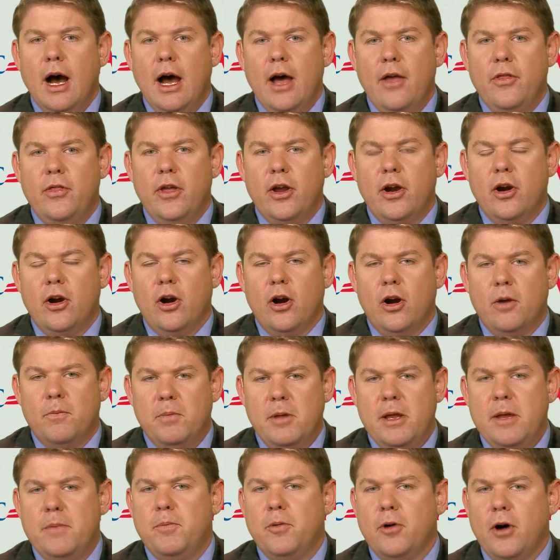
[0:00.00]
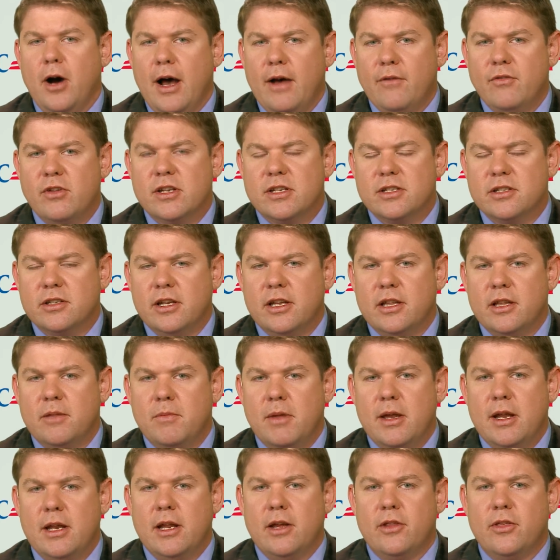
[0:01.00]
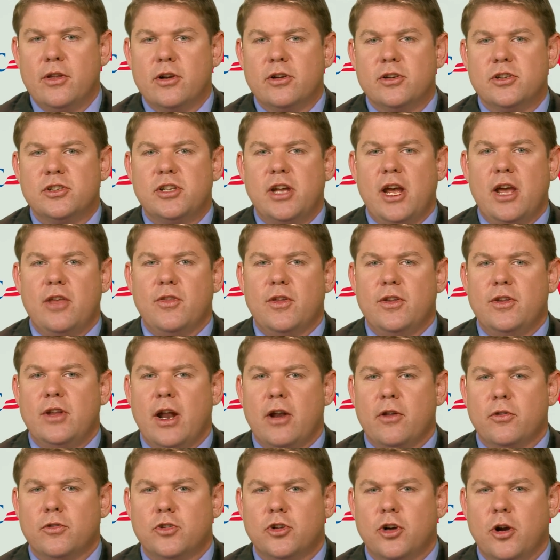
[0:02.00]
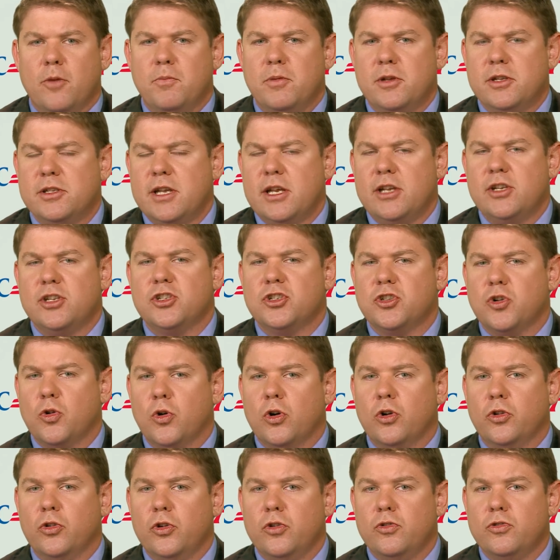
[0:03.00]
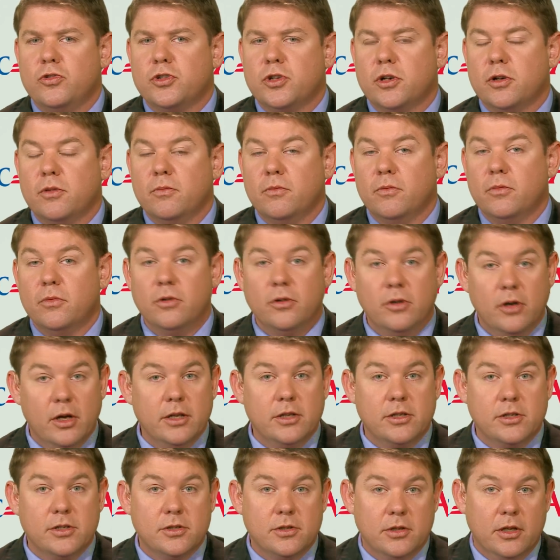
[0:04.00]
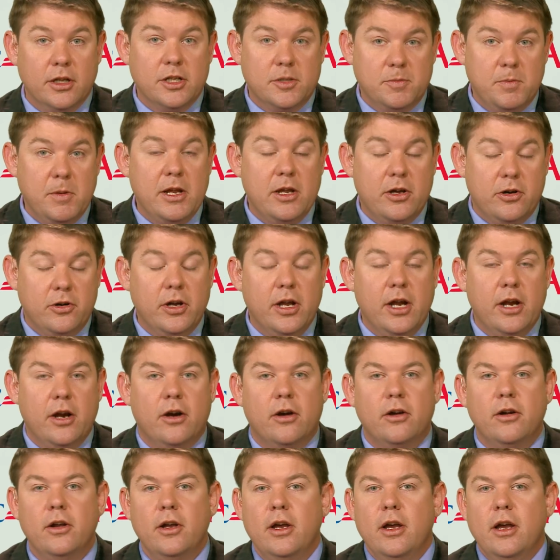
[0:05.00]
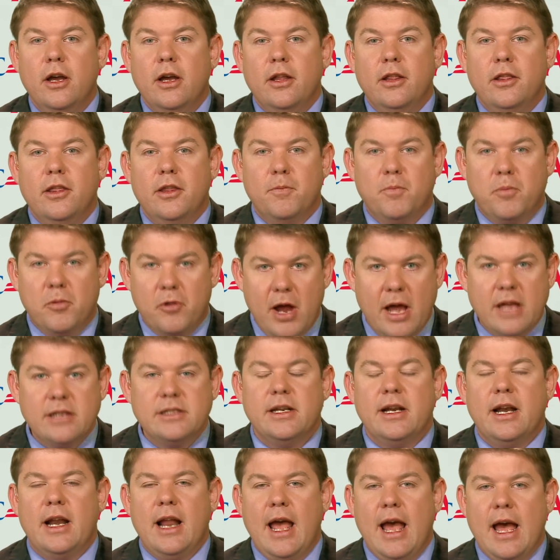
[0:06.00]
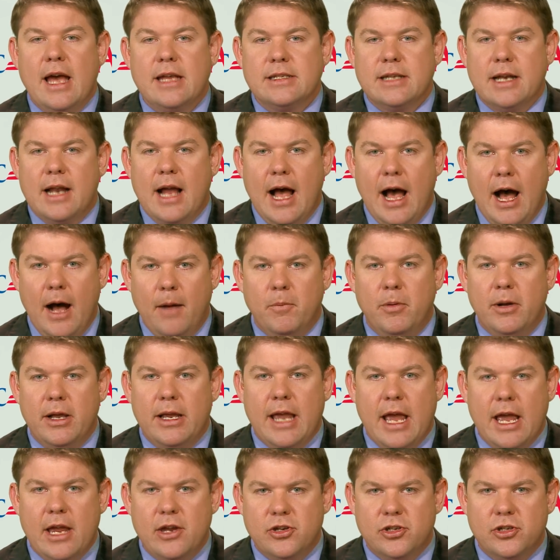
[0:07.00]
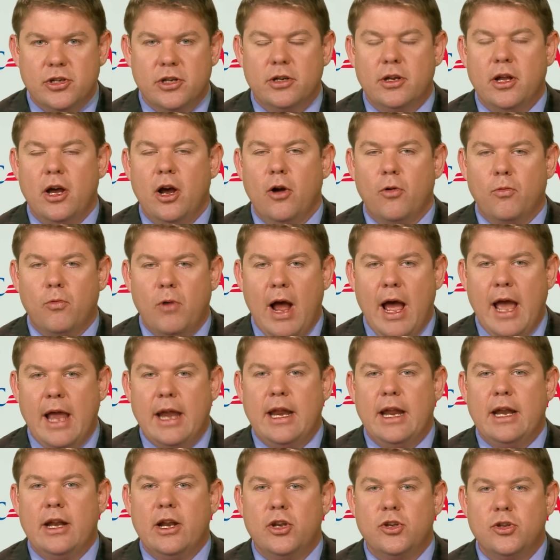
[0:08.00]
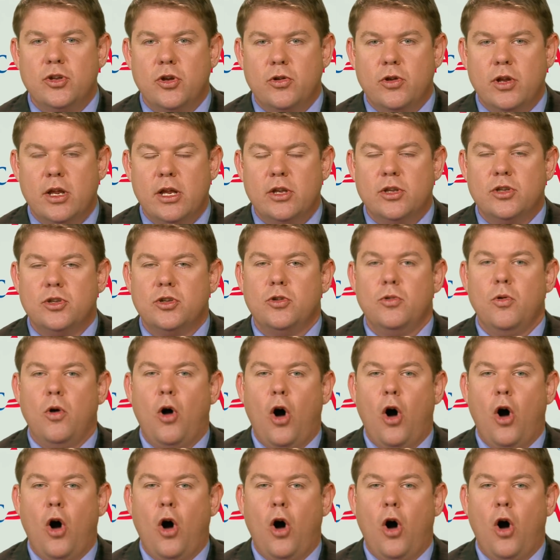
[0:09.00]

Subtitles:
There are people, obviously, in the media that are saying that Donald Trump is a sore loser. Let's be clear. The president has an obligation, a right, and a duty to